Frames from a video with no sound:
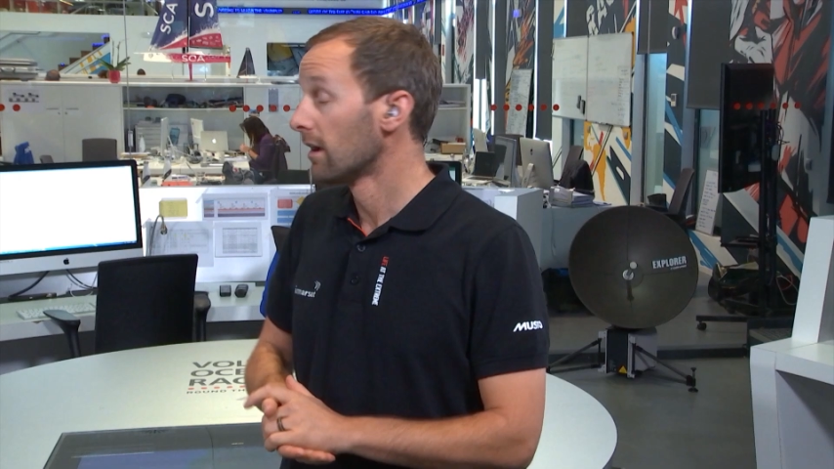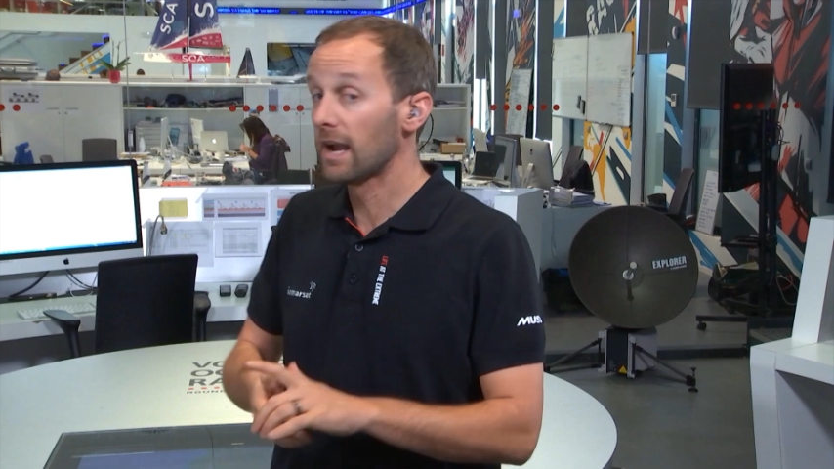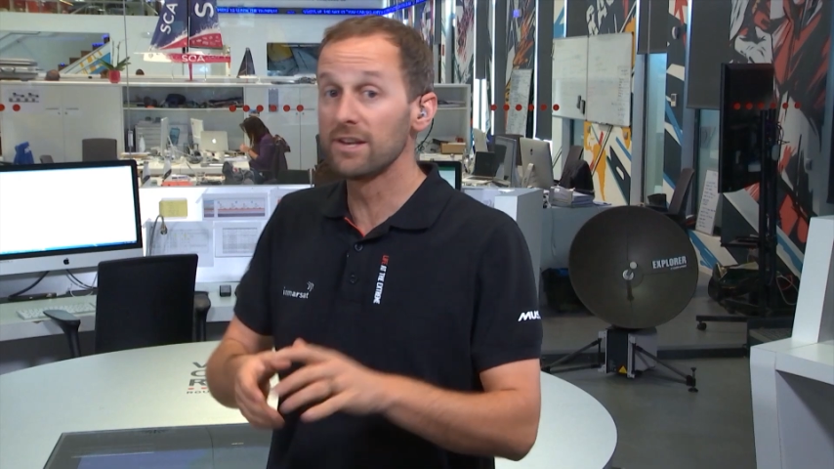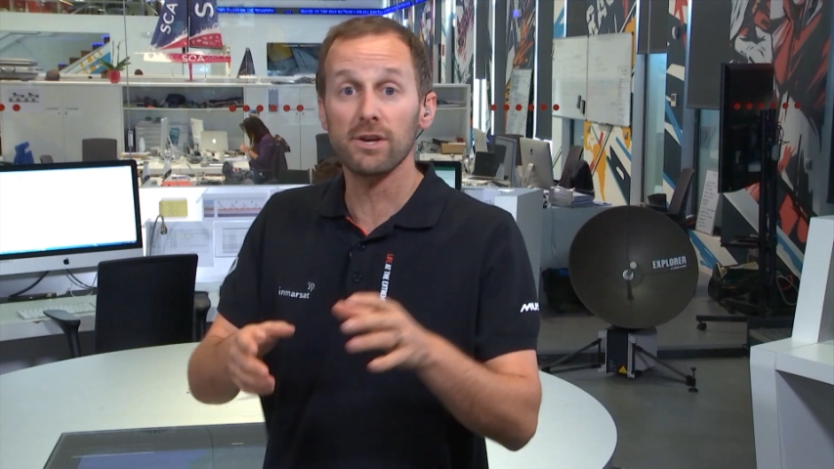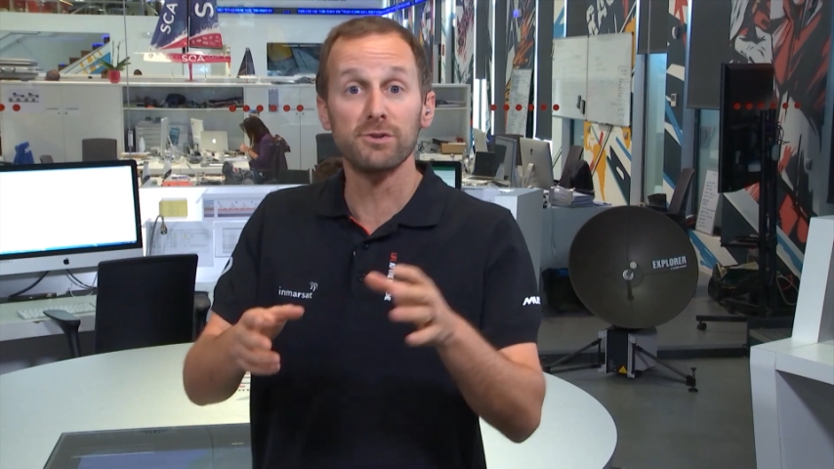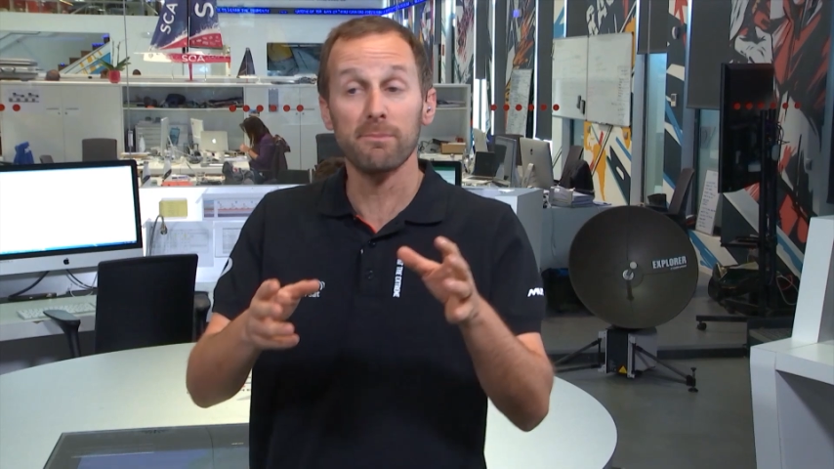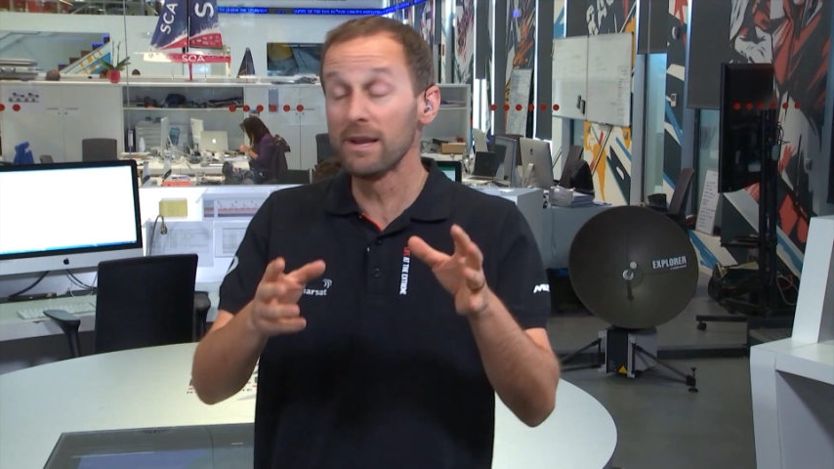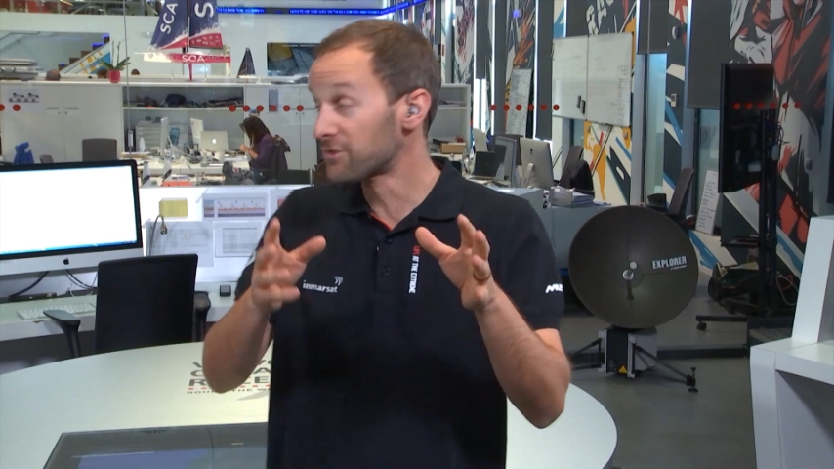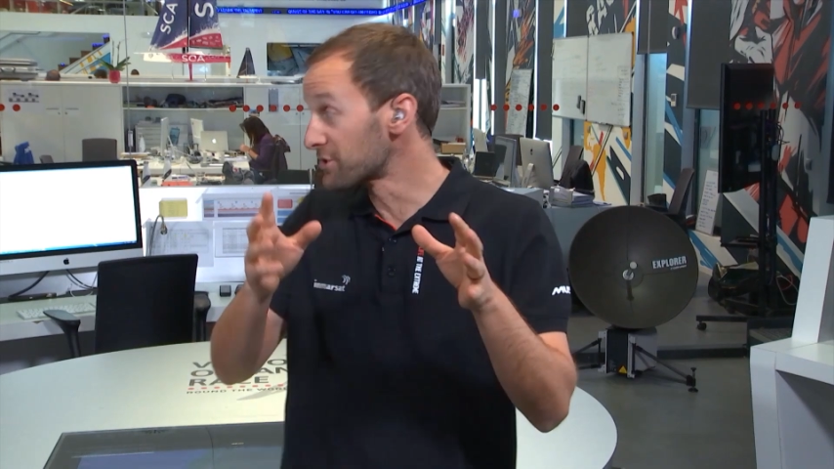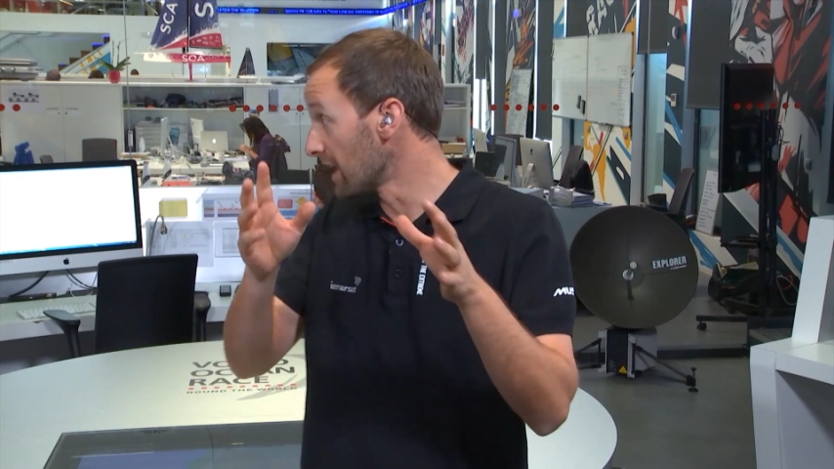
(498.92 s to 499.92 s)
Okay, so
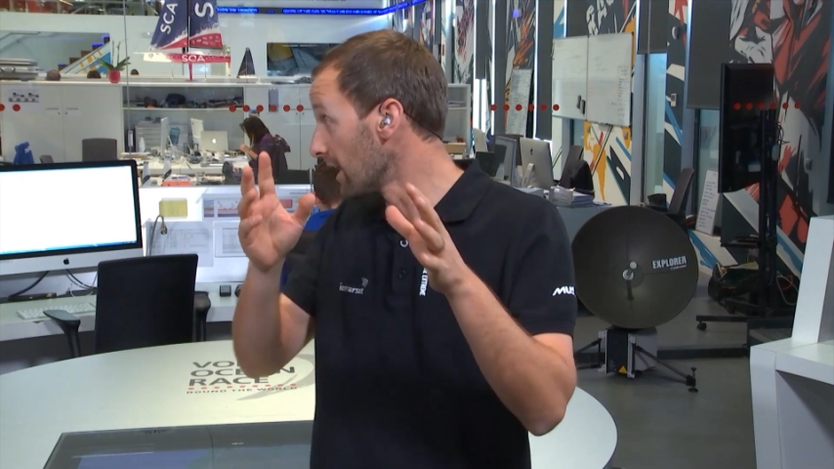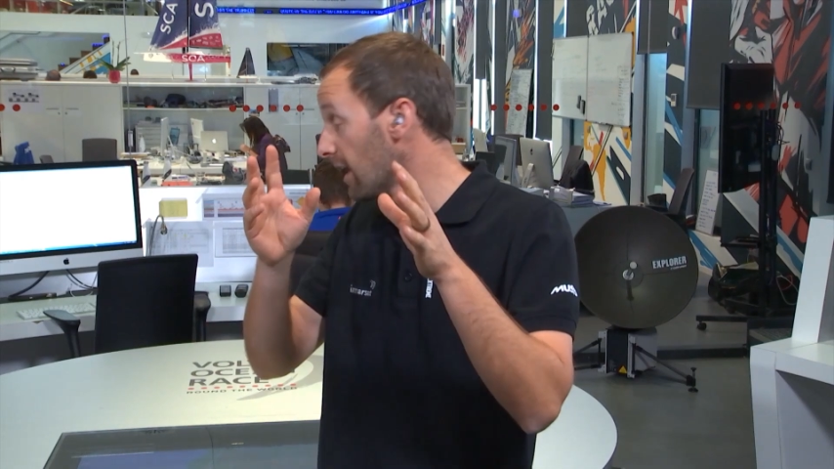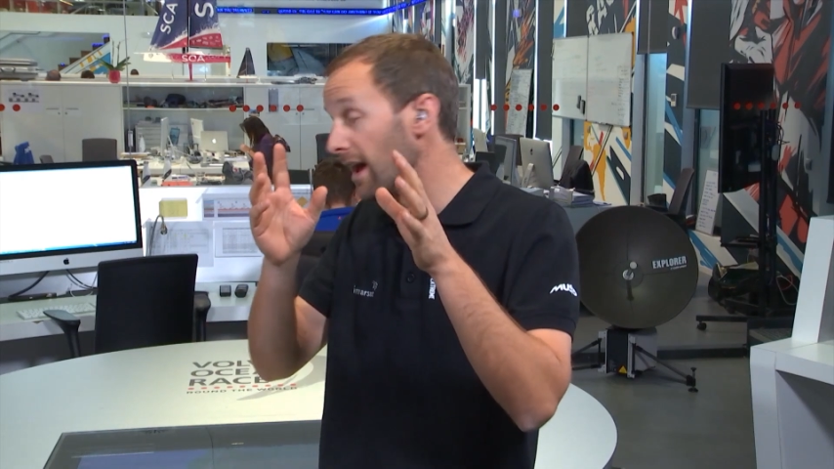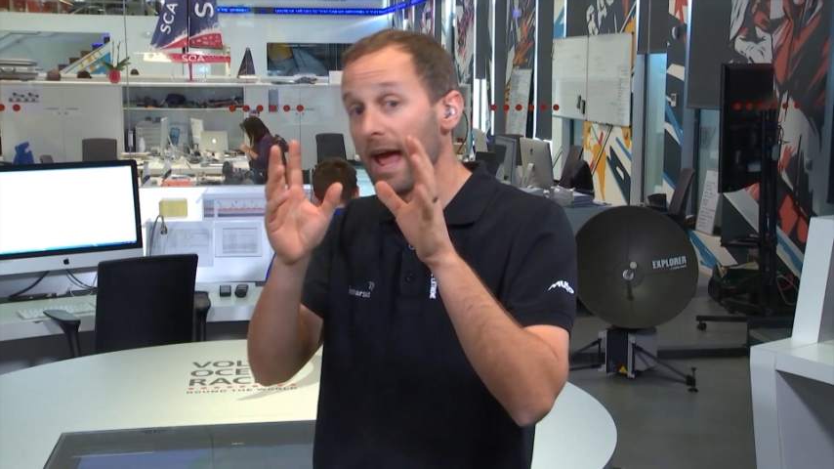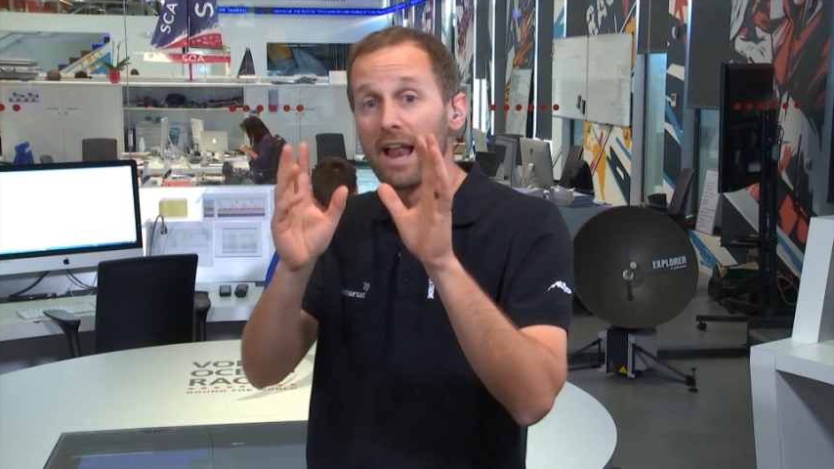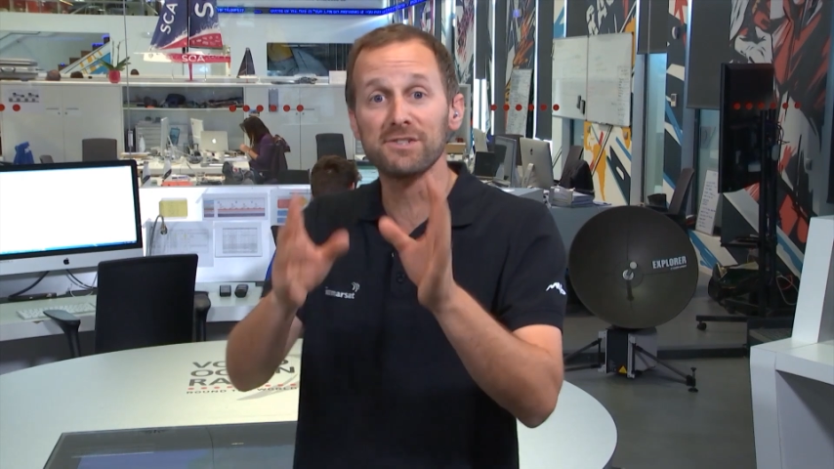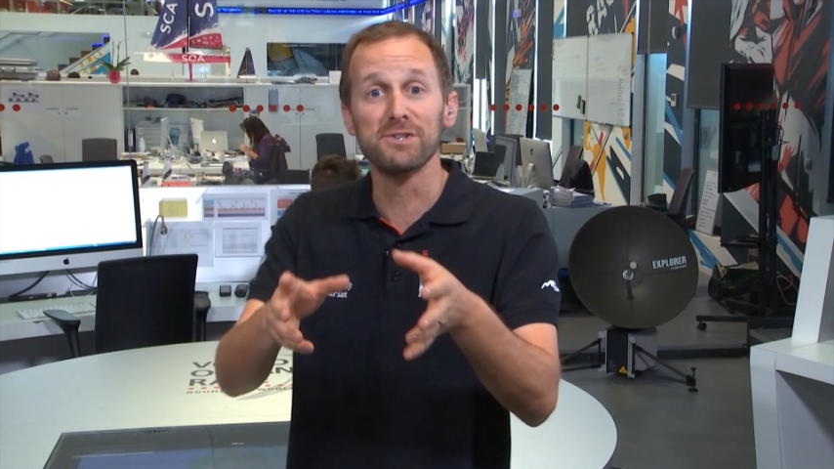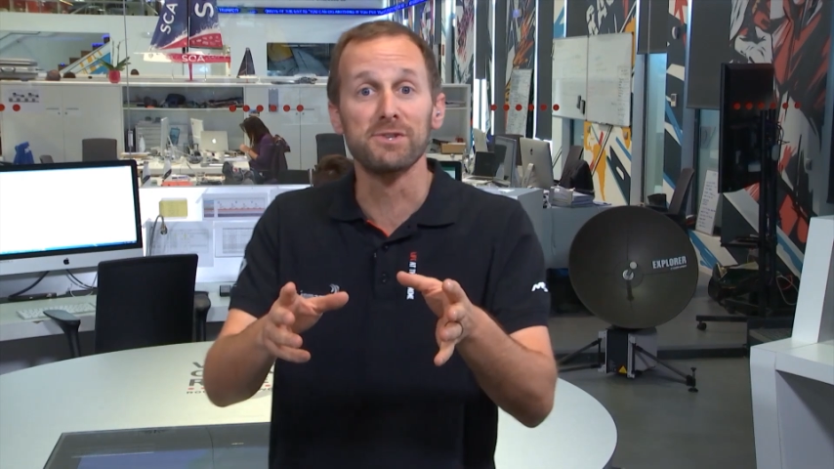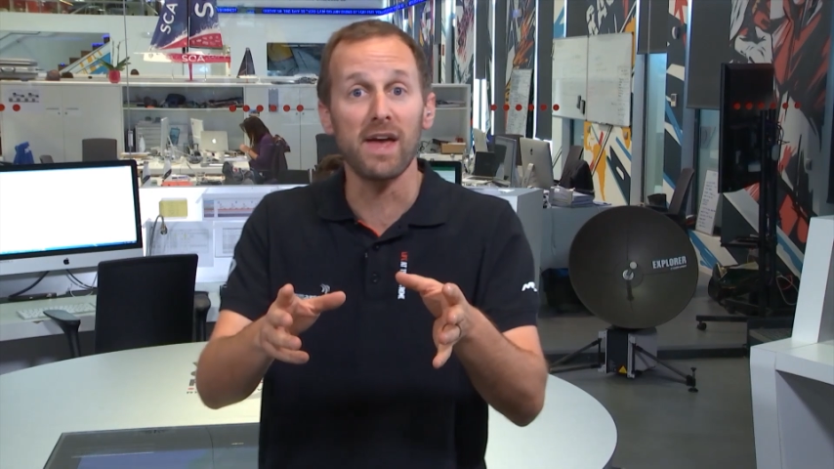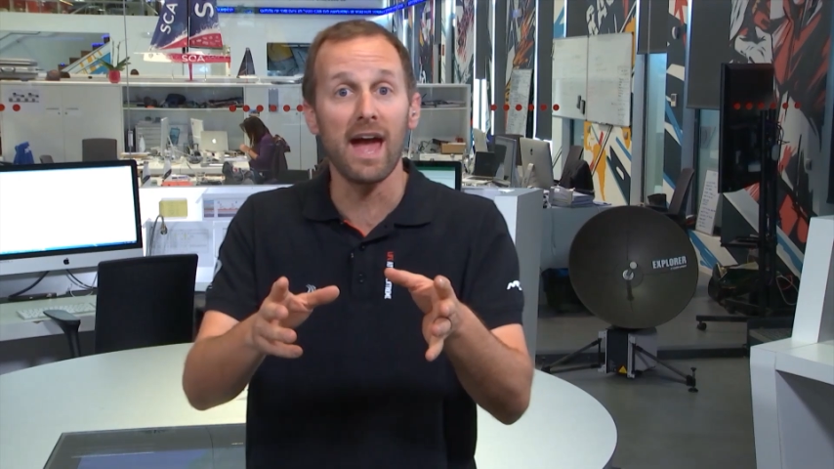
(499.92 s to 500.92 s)
some interesting
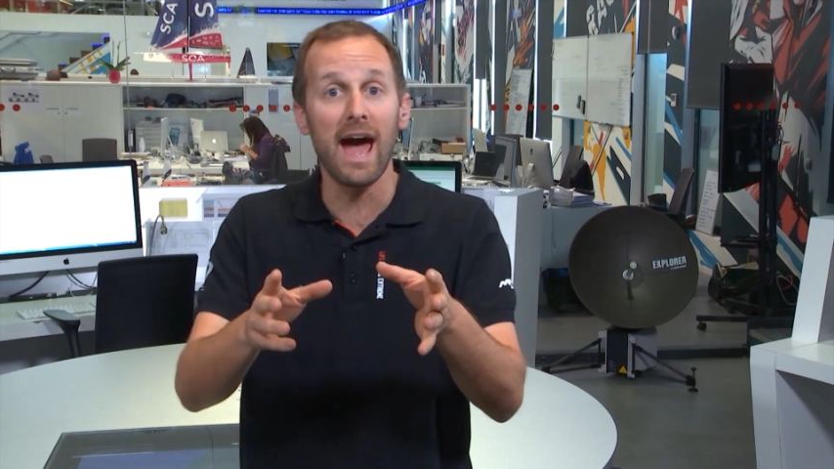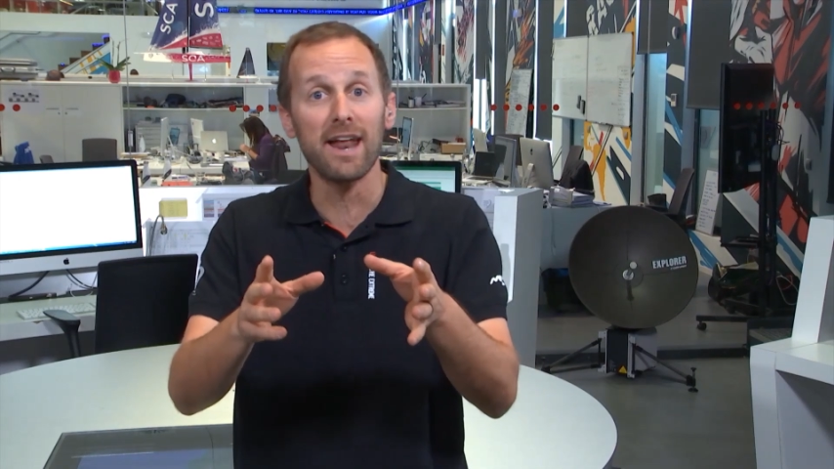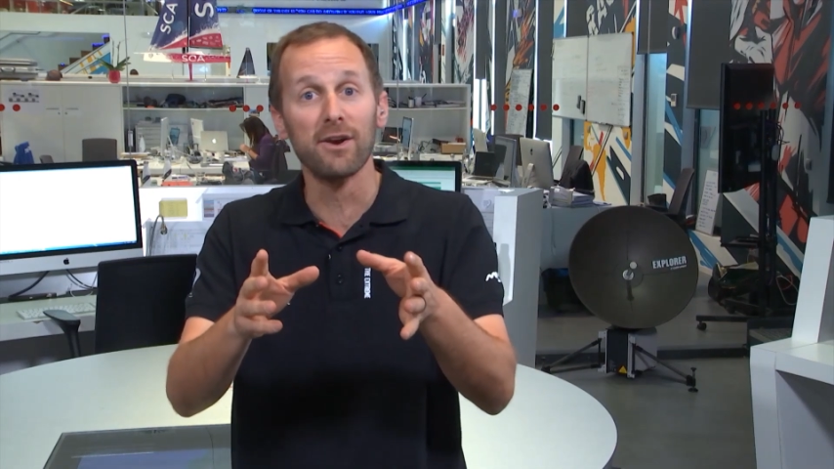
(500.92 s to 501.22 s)
analysis there,